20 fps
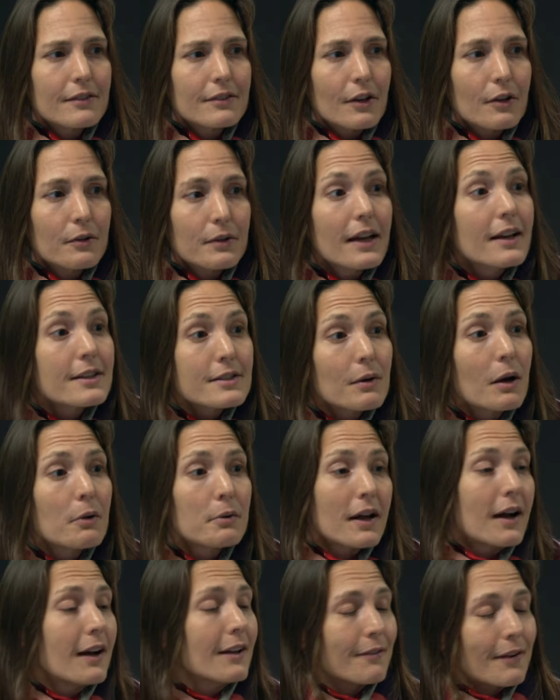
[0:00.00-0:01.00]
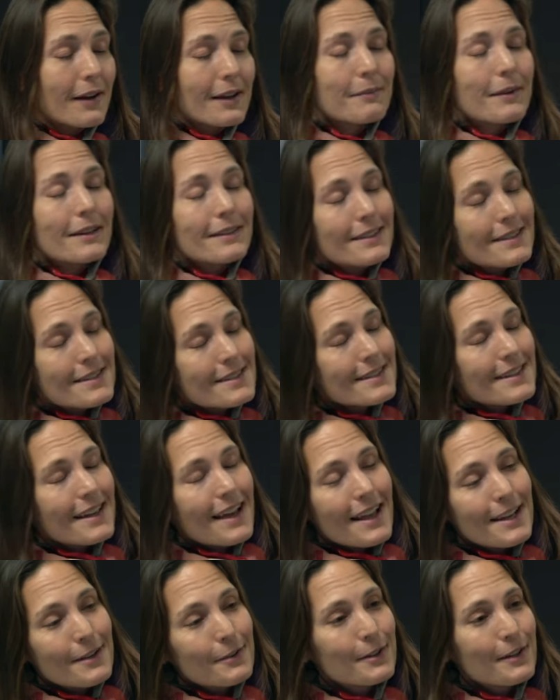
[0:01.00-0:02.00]
So yeah, so I would highly recommend it.
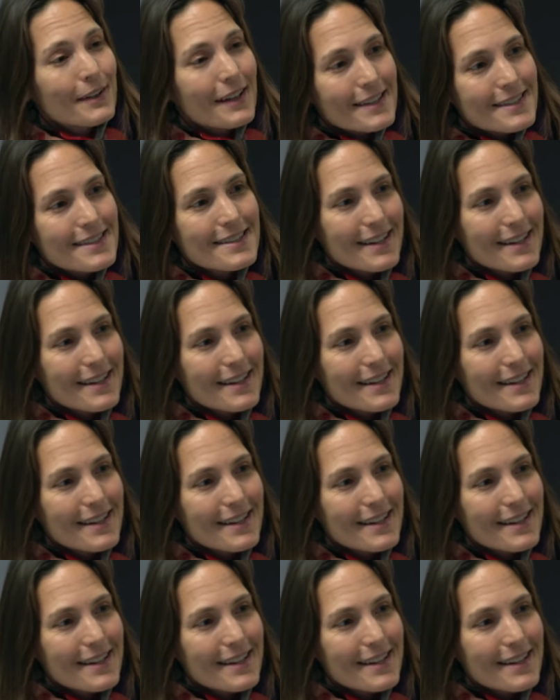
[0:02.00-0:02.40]
Anyone who gets a